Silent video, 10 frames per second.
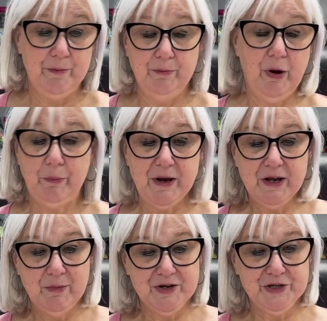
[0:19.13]
popping
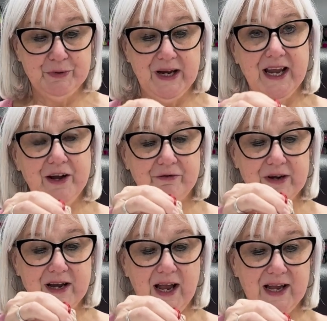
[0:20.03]
them onto a key
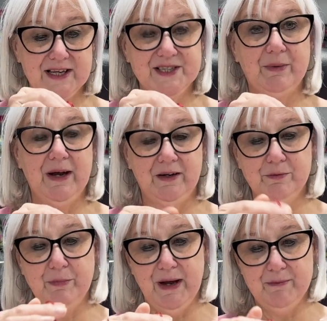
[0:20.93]
ring as well,
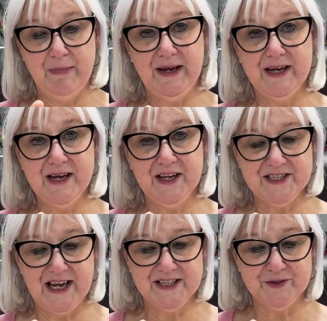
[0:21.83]
but making the
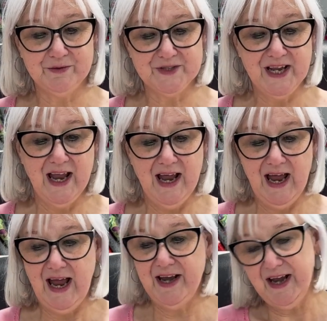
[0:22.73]
tassels
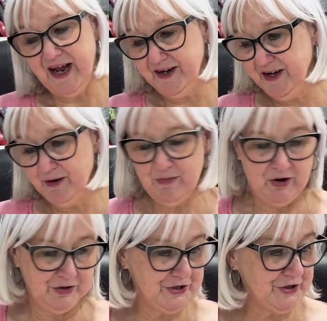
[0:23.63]
and adding them
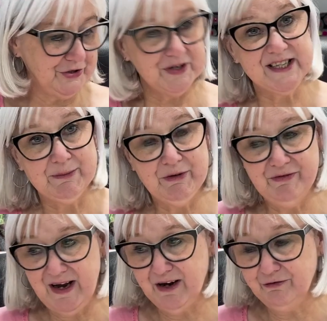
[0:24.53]
onto some of
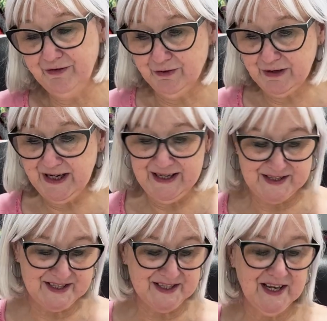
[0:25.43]
our felt
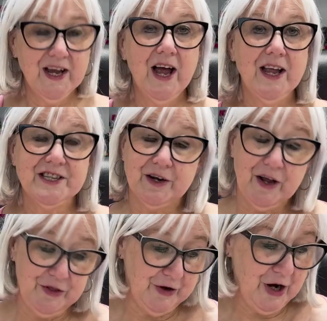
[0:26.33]
kits. So I
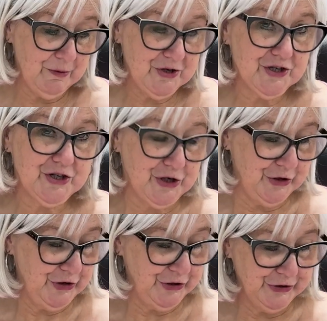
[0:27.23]
thought I would just show
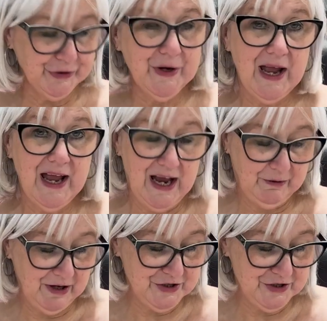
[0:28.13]
you how I